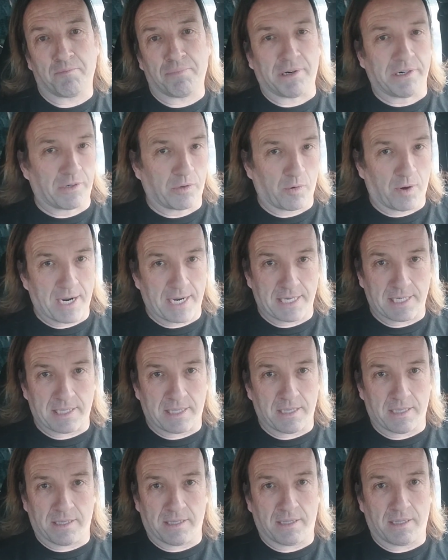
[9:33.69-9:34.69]
polarize
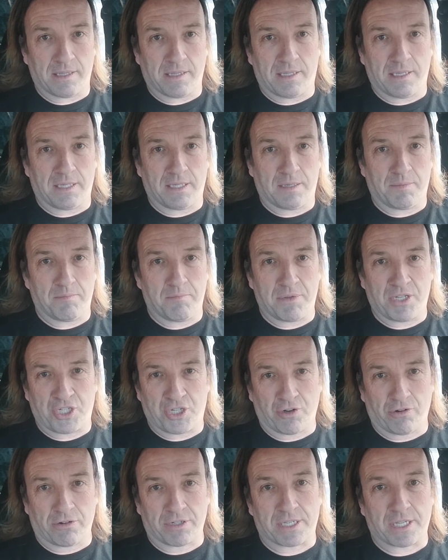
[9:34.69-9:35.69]
the
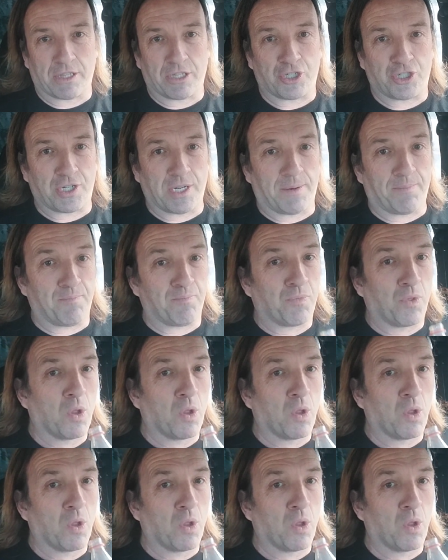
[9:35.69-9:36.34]
materials on the ship